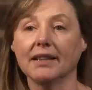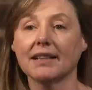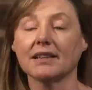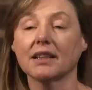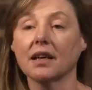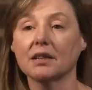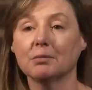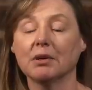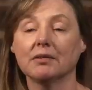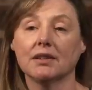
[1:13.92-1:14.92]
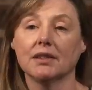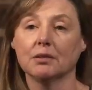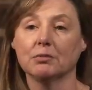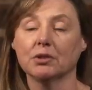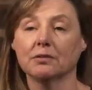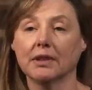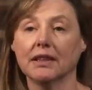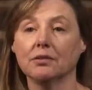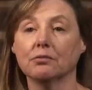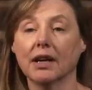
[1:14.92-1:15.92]
that's a cut above the systems you'll
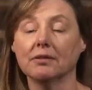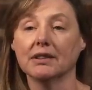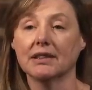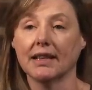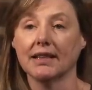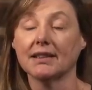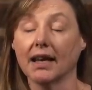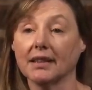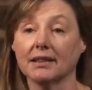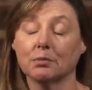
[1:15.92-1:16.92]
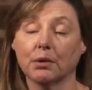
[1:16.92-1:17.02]
find in rival estates at this